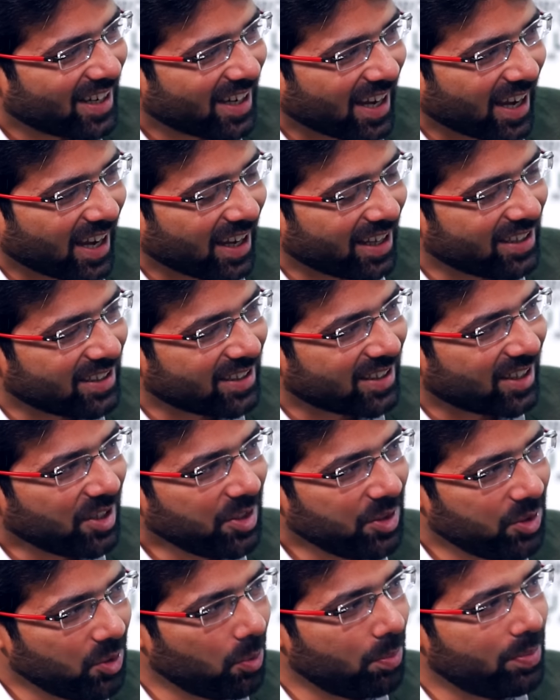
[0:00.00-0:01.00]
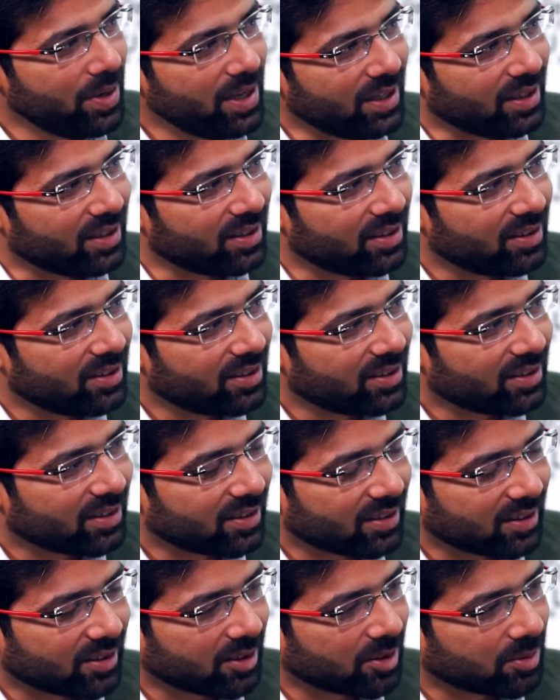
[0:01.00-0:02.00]
and you being
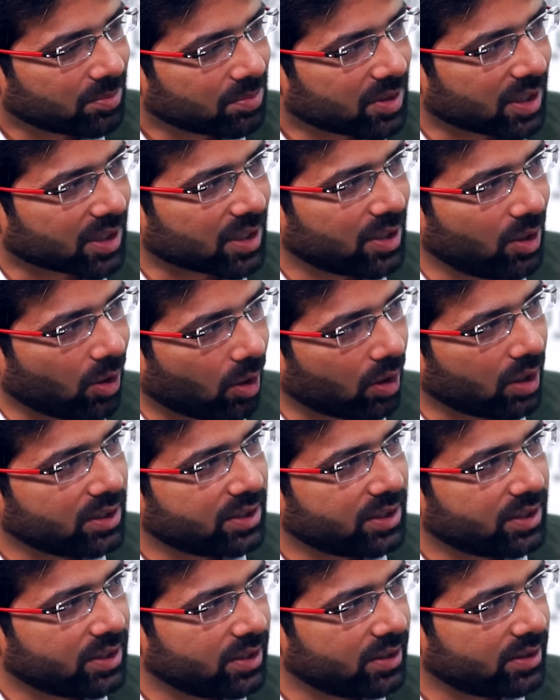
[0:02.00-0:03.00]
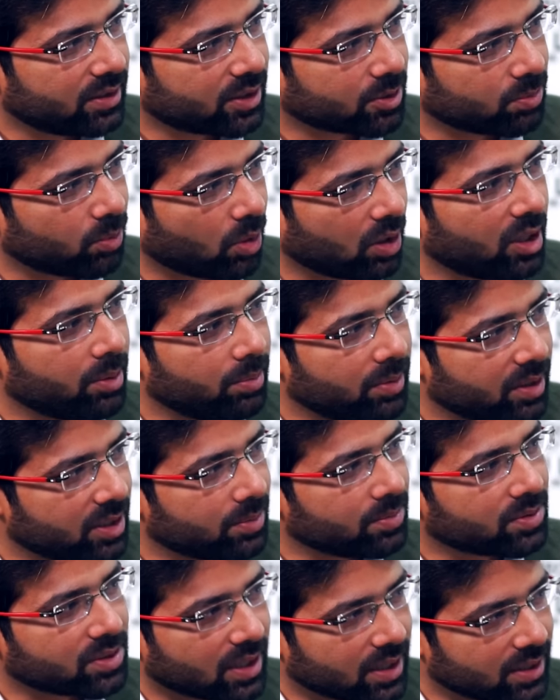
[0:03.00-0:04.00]
a technology small and
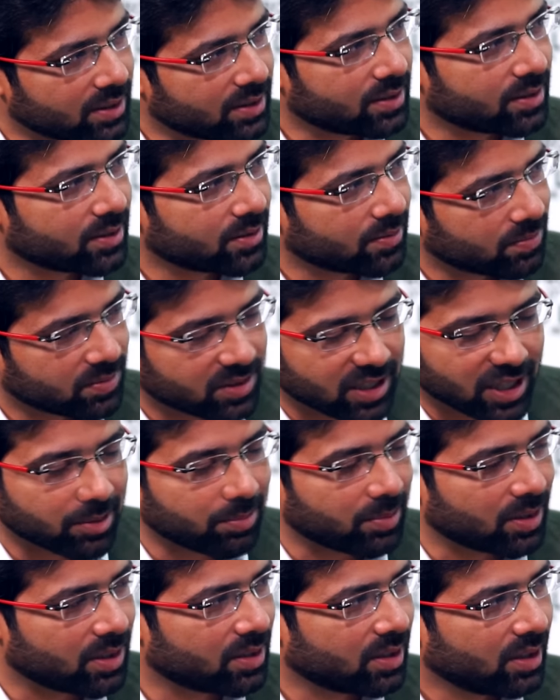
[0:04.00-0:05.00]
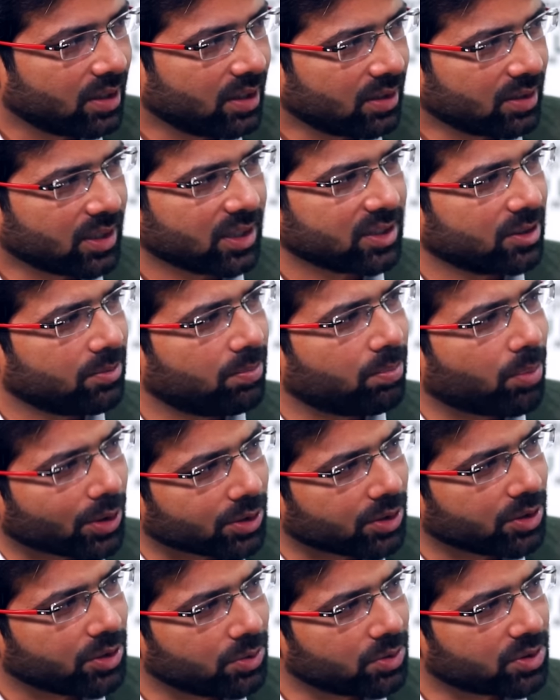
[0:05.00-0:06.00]
medium sized segment, does it
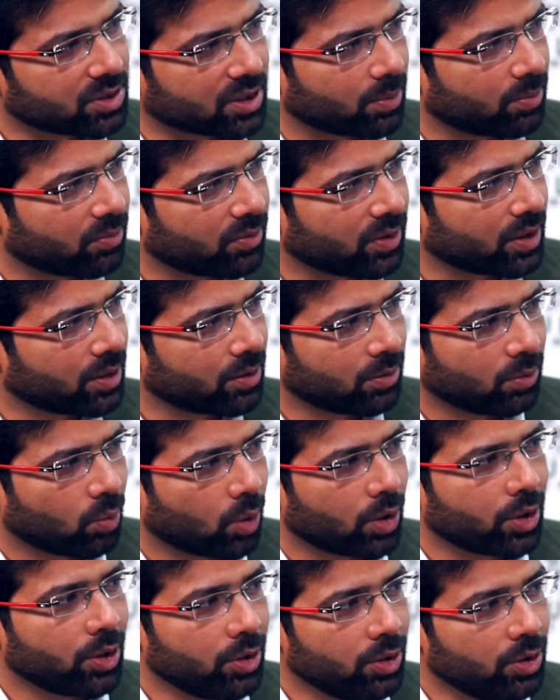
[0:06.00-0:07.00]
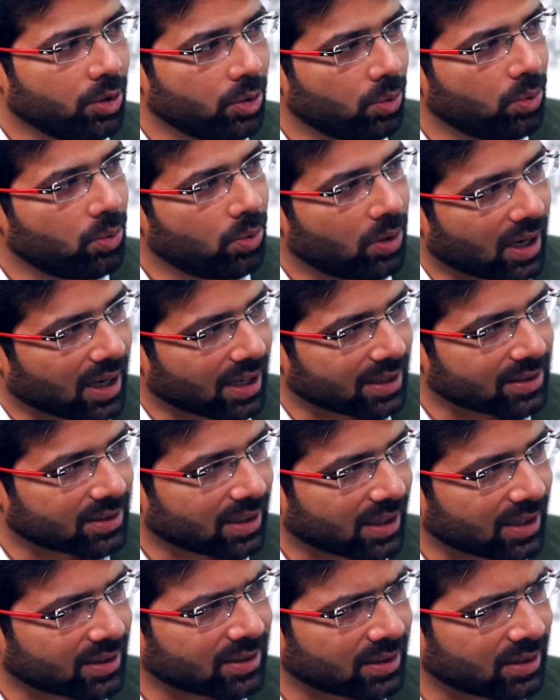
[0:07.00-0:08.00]
bother you somewhere? What do you as
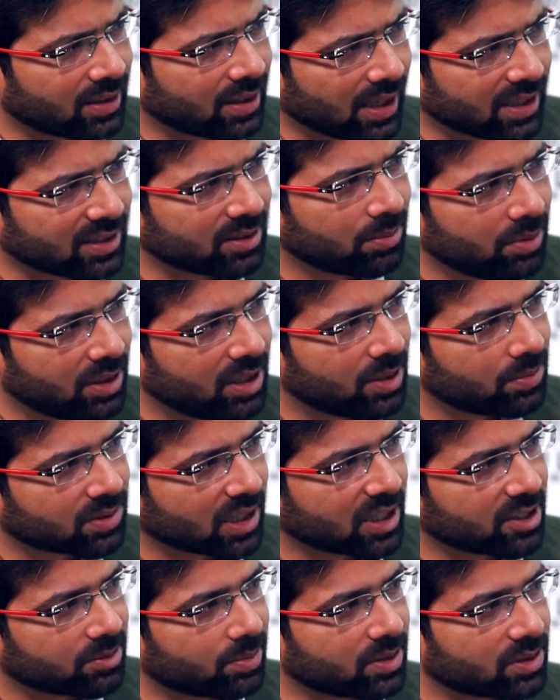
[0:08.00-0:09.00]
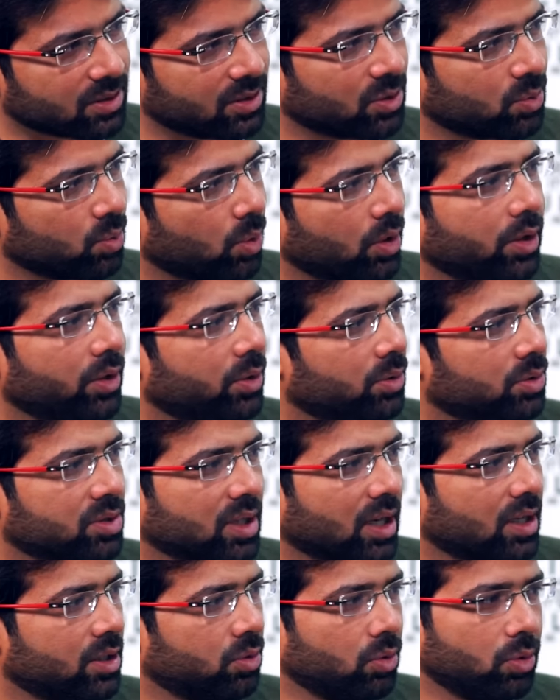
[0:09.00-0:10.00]
as an as a medium sized business? What do you
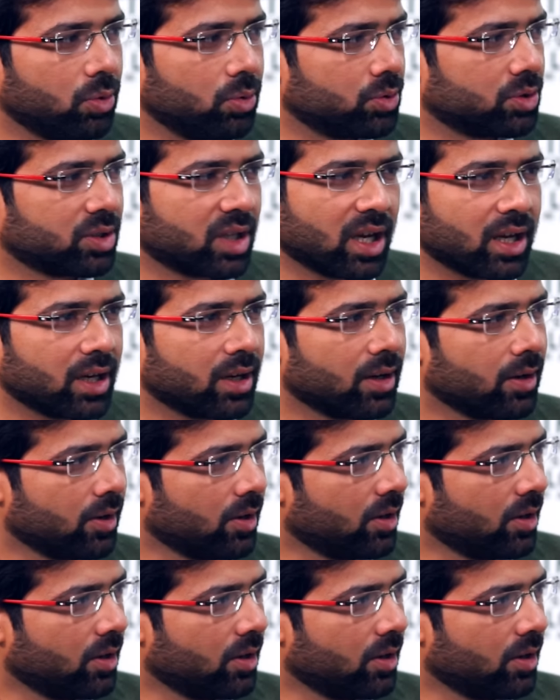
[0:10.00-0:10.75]
stand to lose, gain?